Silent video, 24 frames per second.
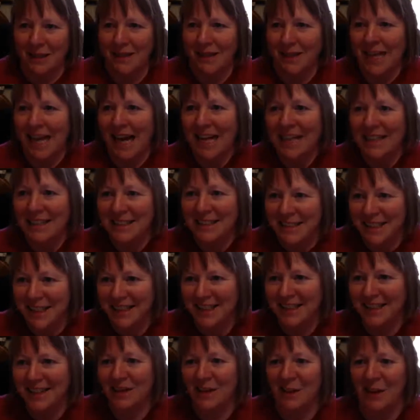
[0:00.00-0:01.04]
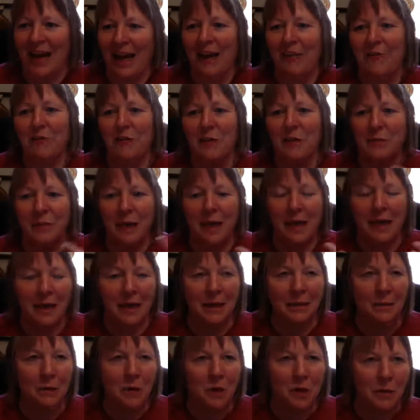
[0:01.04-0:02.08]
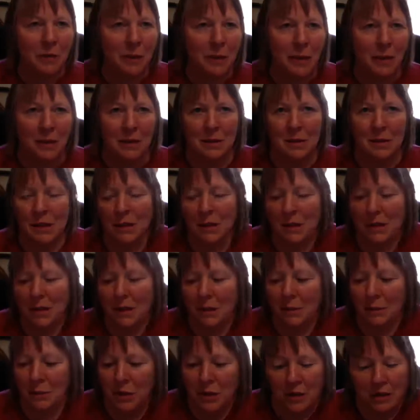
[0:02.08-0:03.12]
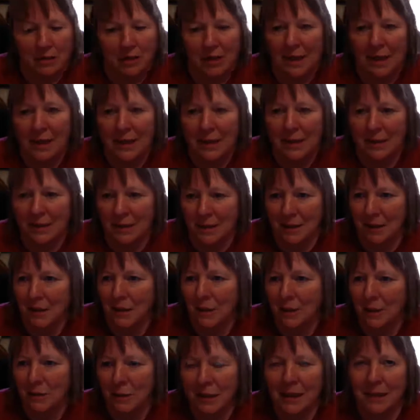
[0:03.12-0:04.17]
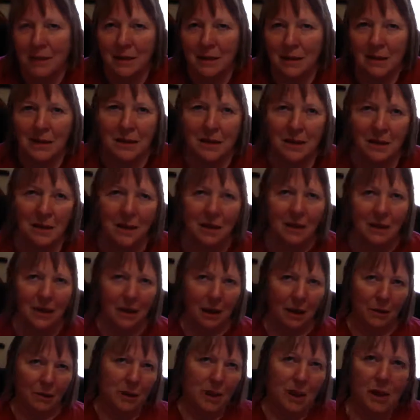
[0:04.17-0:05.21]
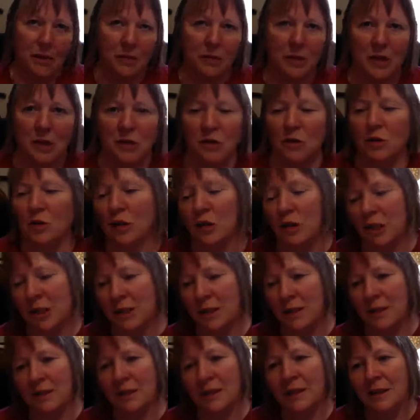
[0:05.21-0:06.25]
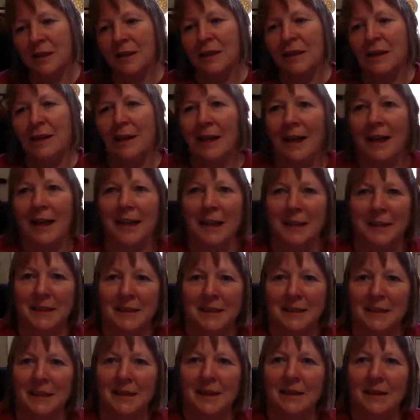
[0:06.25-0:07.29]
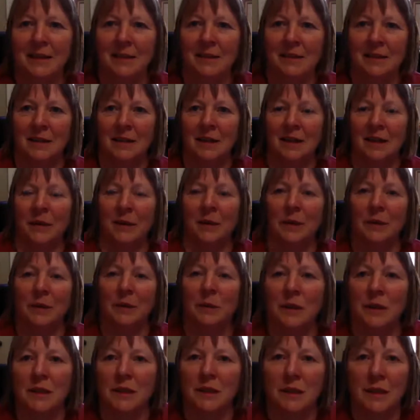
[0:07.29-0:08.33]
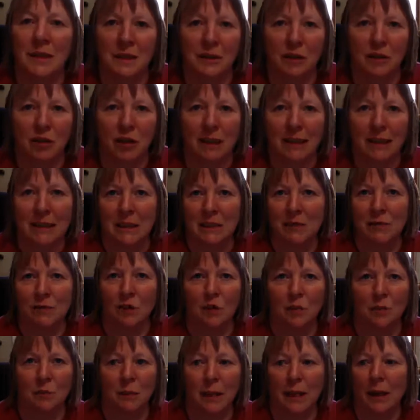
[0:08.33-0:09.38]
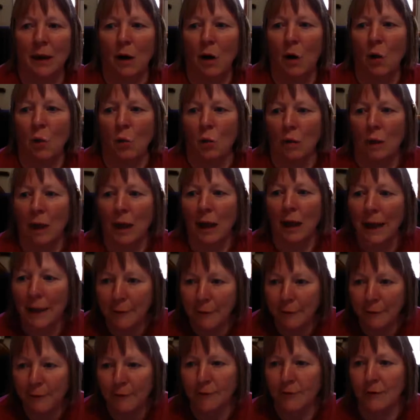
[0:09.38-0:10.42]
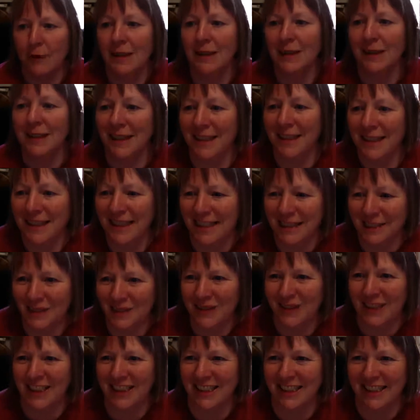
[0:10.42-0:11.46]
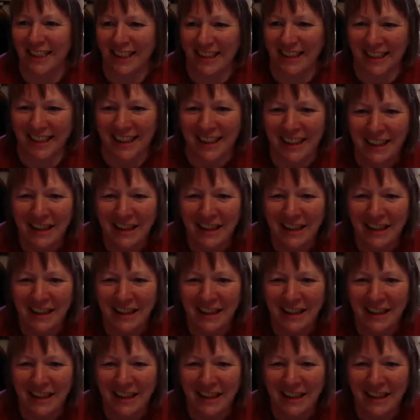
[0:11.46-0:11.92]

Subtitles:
dad to look after me anymore, because I was a daddy's girl because I was the only daughter. And it transformed my whole life. It was like,